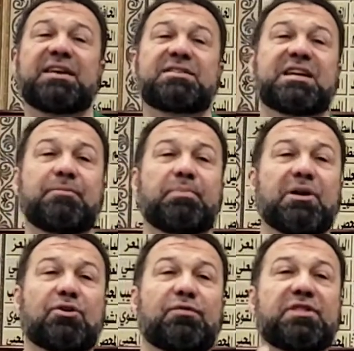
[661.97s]
the
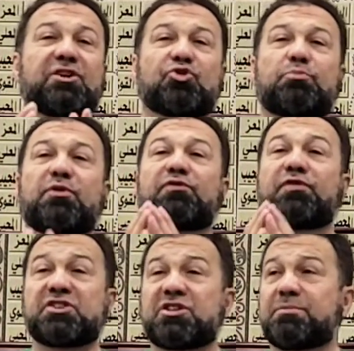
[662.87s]
example of the group of
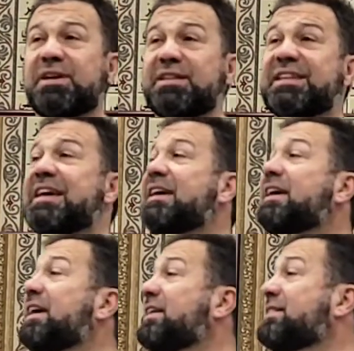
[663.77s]
fishermen
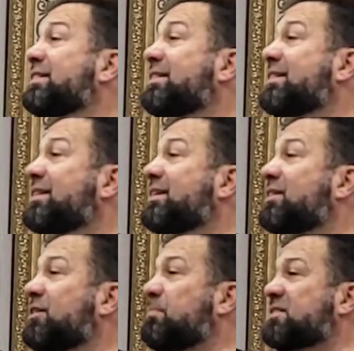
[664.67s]
in
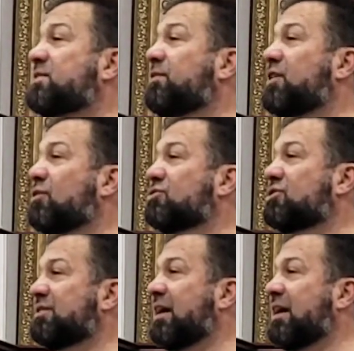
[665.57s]
the Pacific Ocean